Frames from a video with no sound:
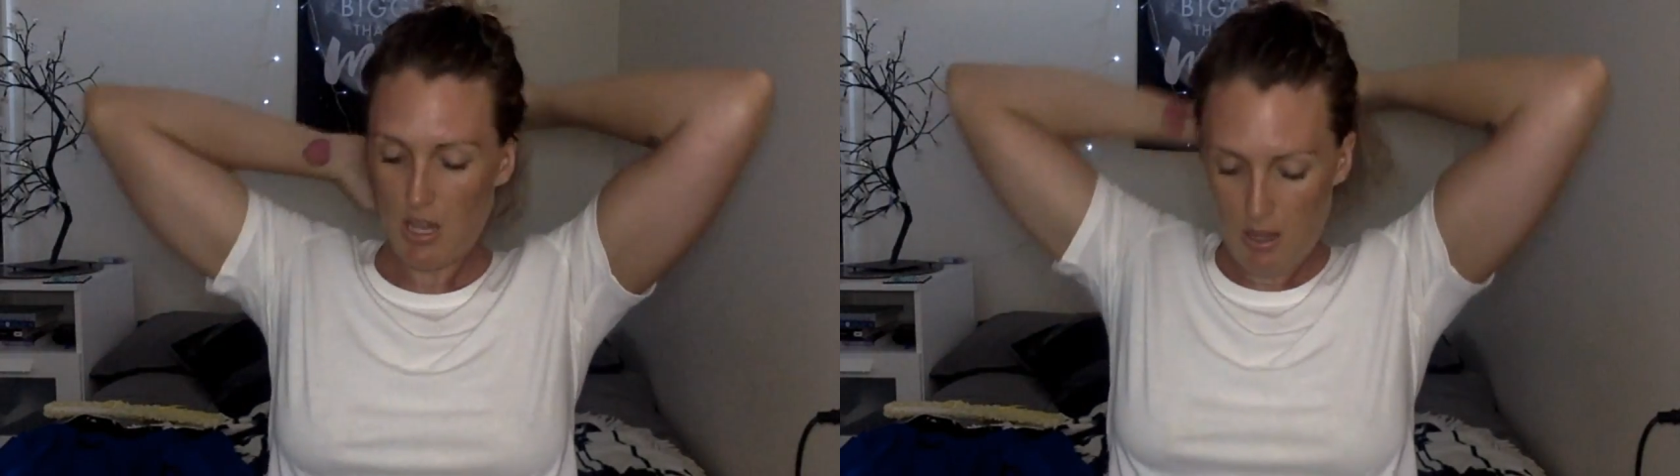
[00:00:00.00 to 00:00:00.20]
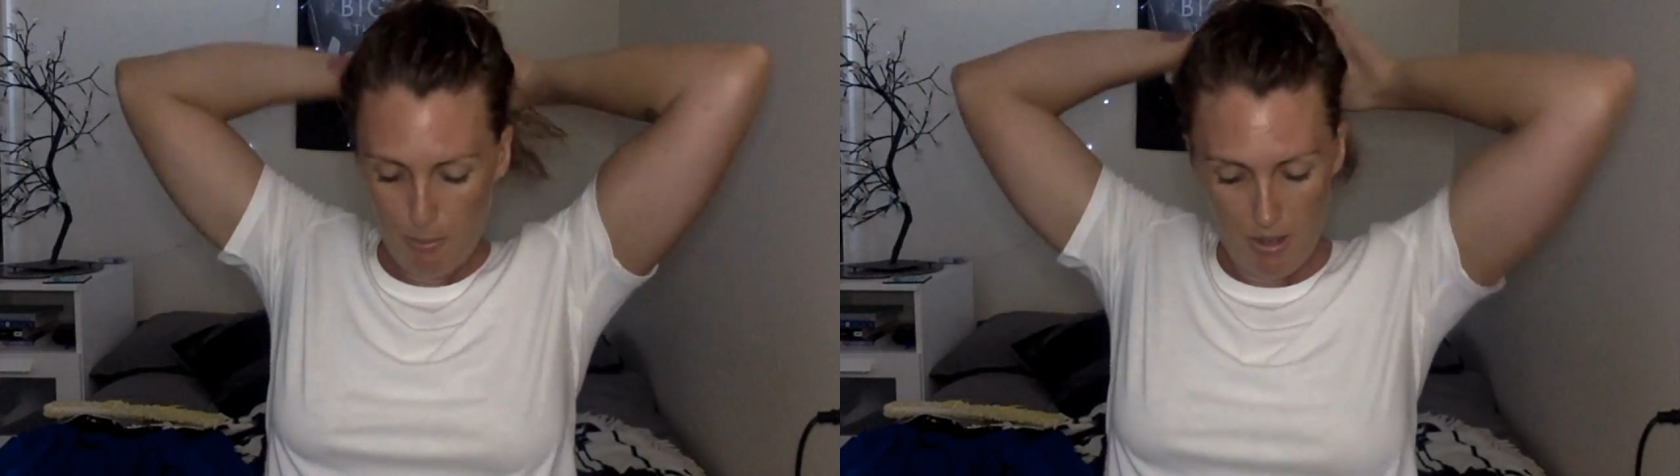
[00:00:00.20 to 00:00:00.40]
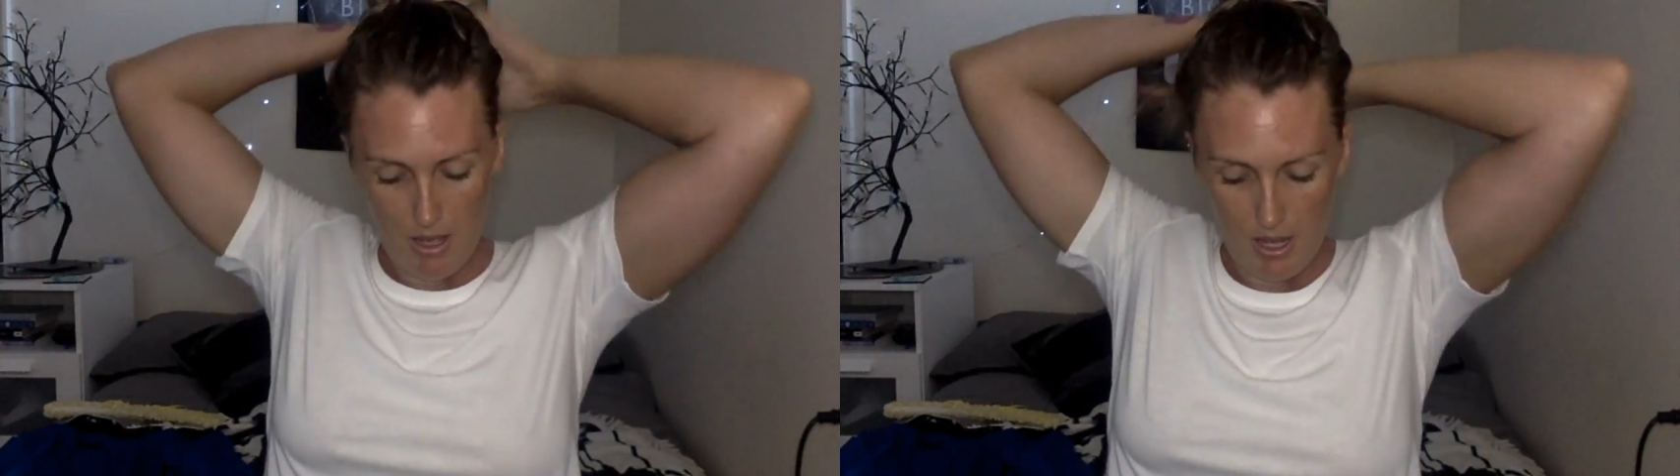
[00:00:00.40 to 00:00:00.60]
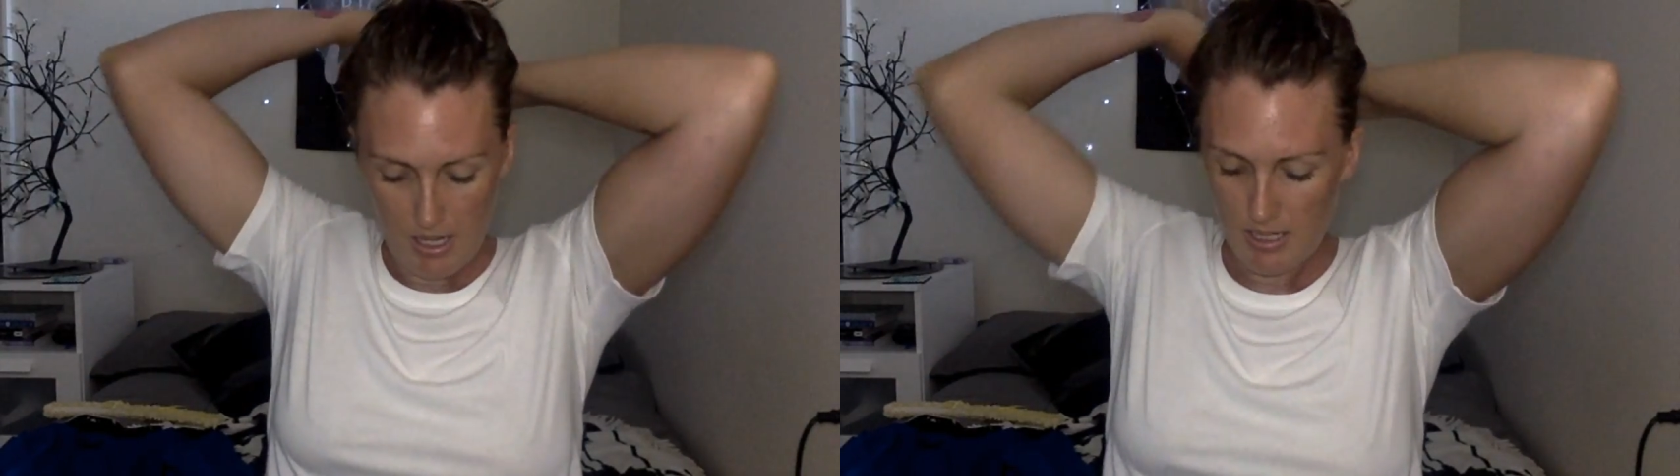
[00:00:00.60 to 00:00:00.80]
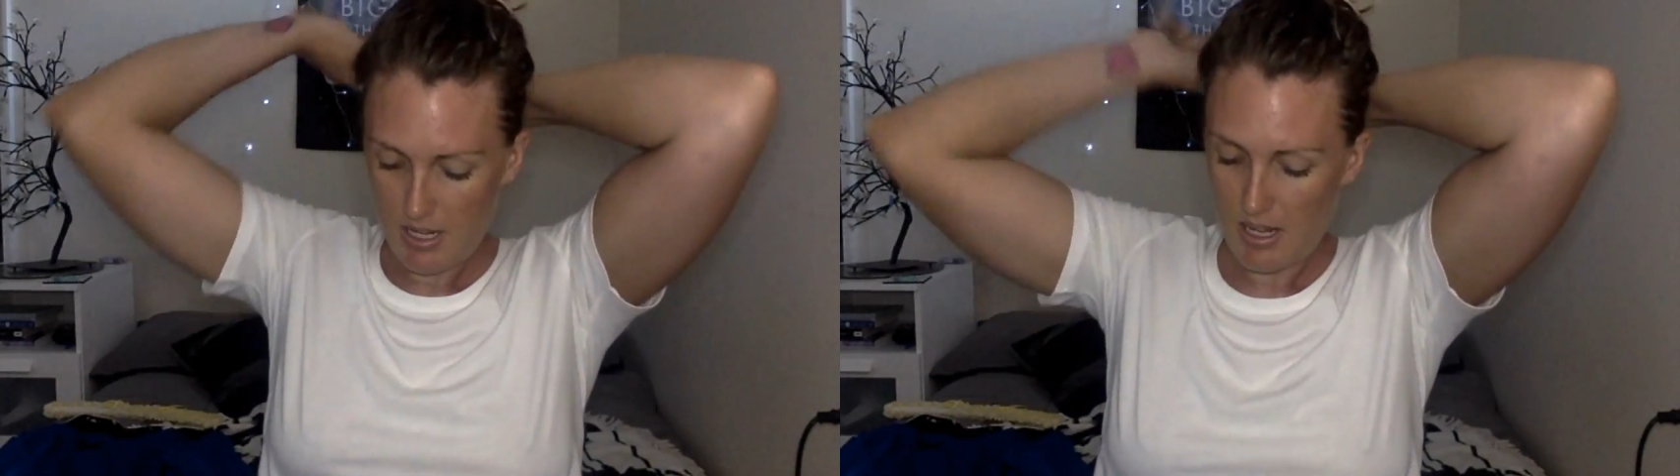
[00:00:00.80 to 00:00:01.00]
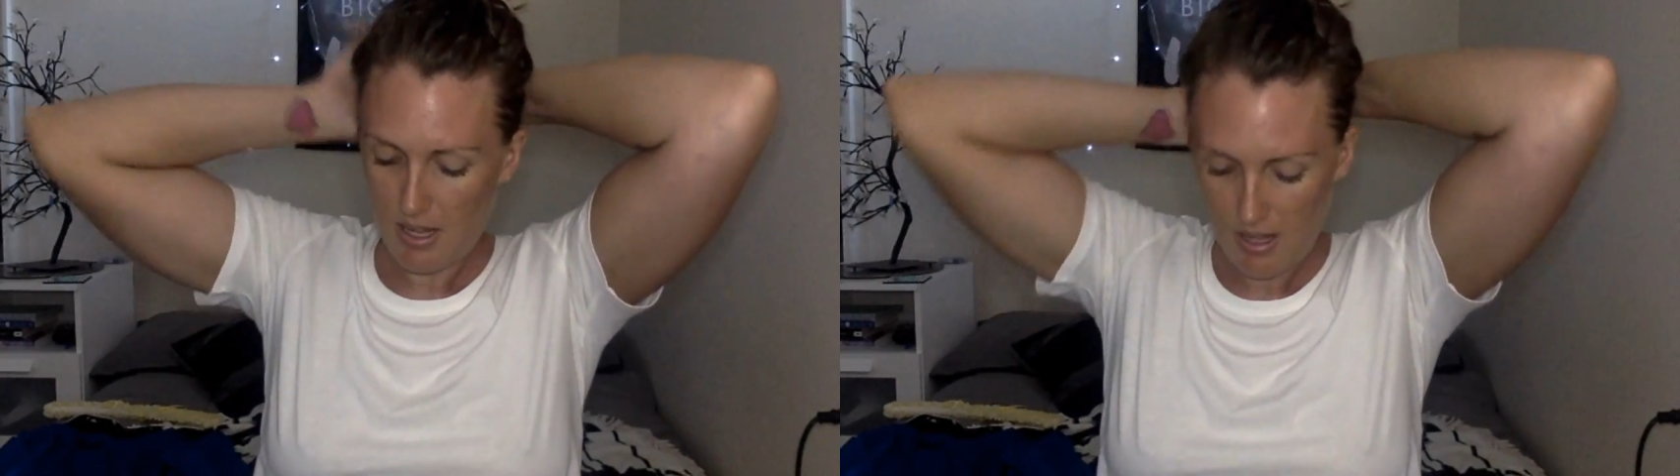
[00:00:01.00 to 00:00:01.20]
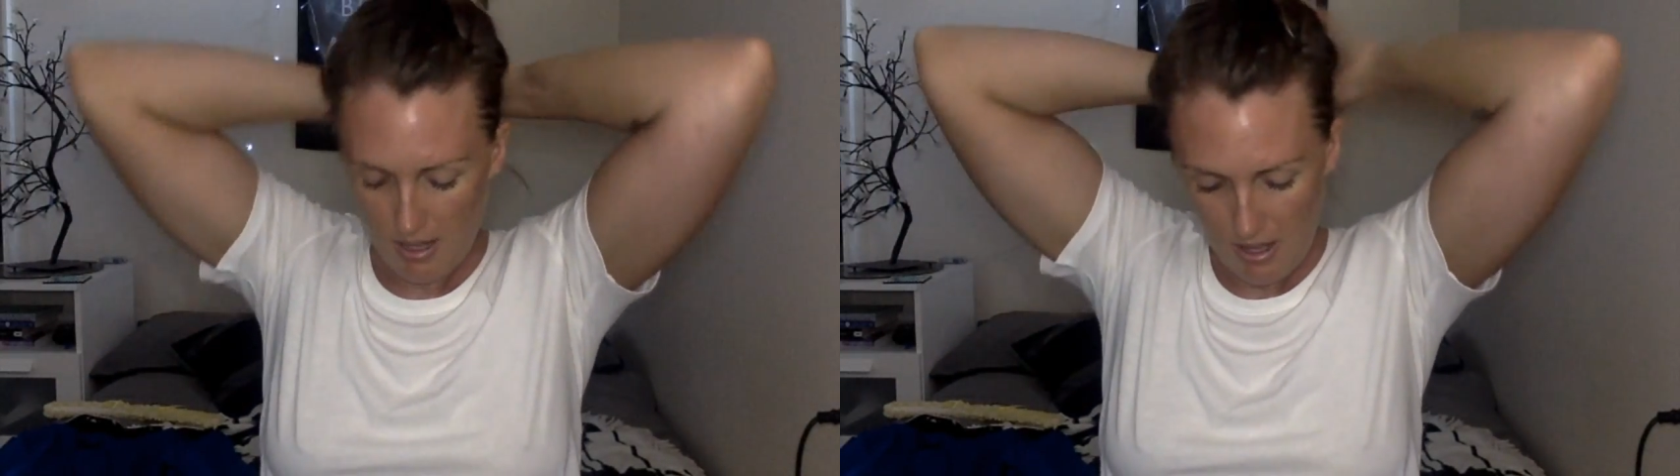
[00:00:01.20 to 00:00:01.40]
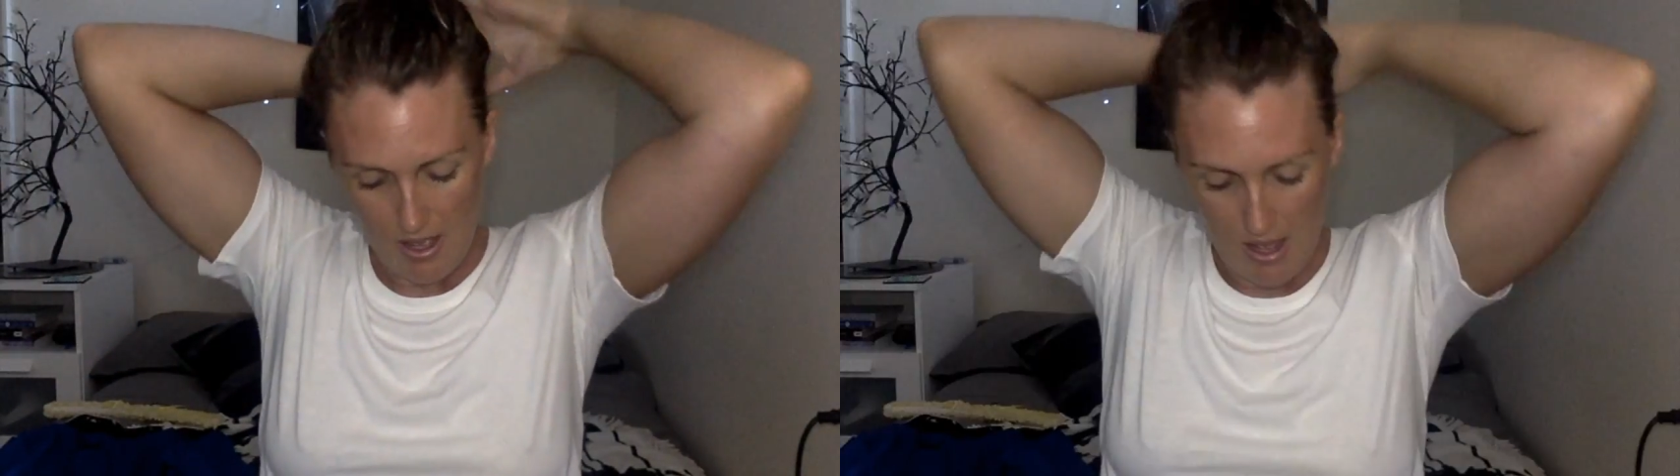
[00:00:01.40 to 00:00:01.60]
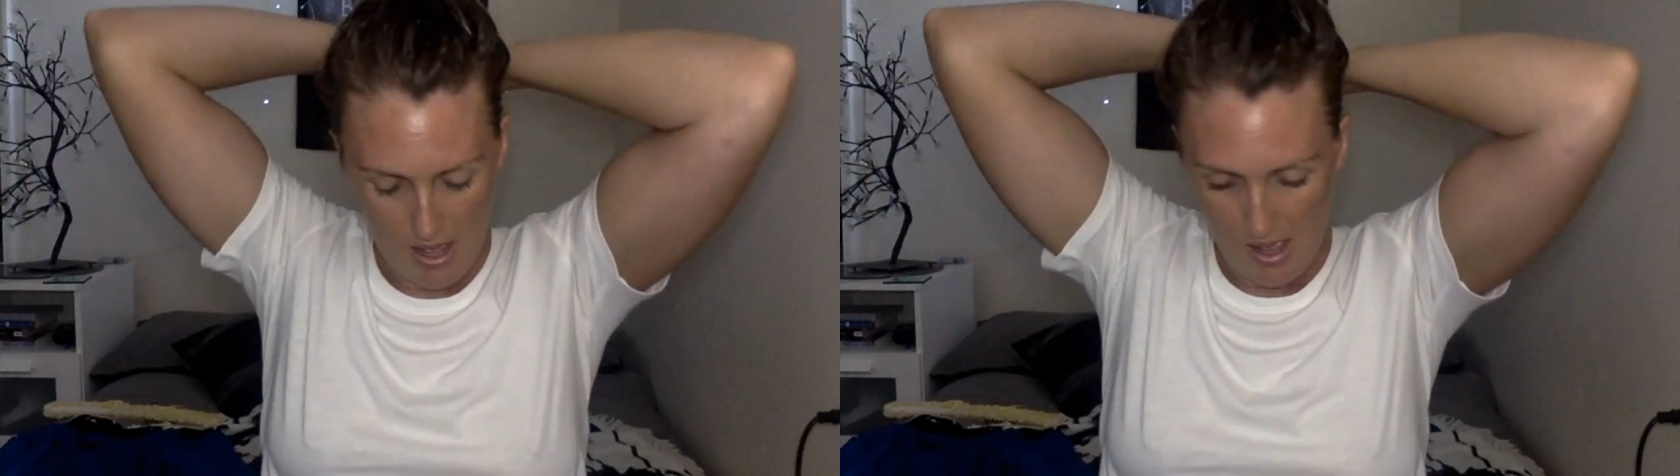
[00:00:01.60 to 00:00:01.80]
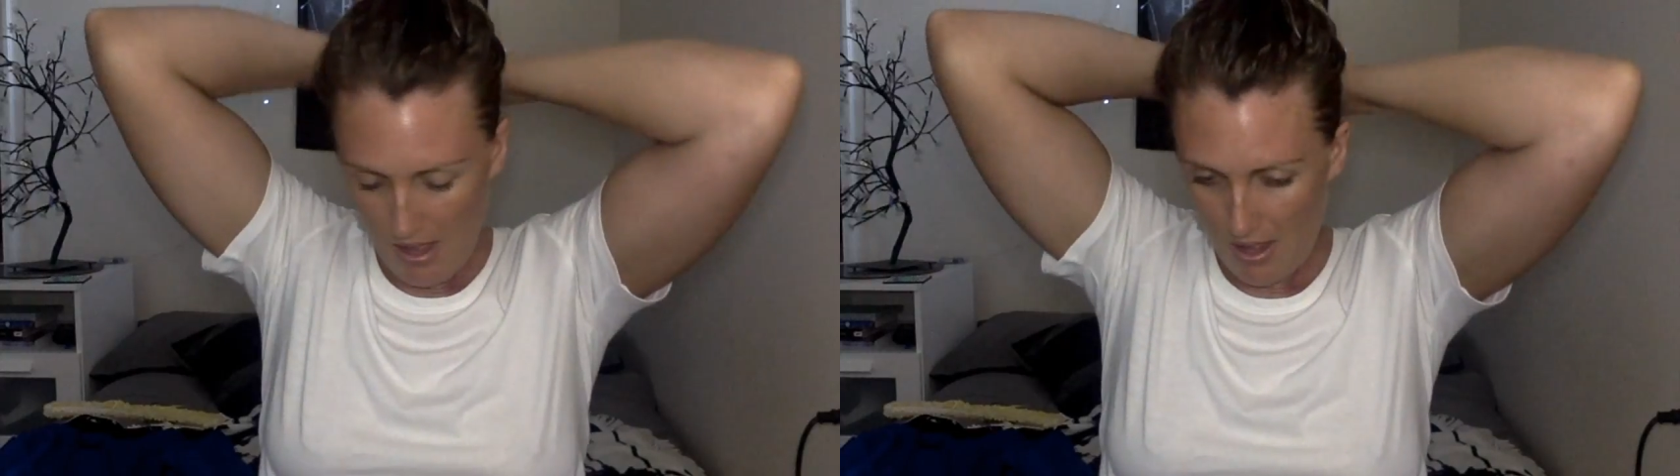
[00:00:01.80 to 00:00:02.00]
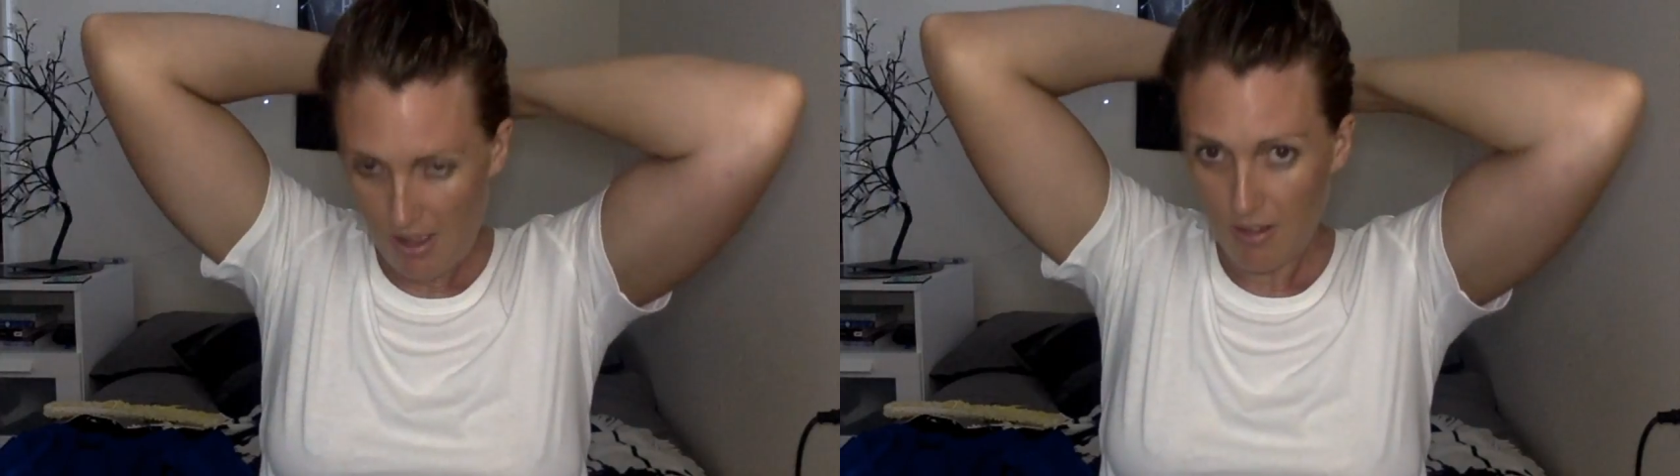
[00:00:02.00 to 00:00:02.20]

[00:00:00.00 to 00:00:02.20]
perhaps if I didn't blow dry my hair.